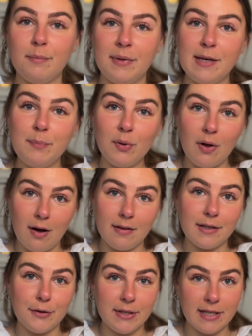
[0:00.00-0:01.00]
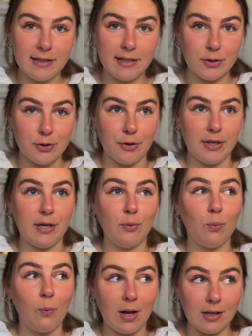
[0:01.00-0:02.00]
People on their healing journey
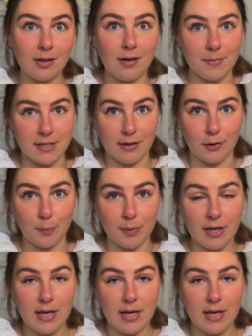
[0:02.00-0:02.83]
welcomes help,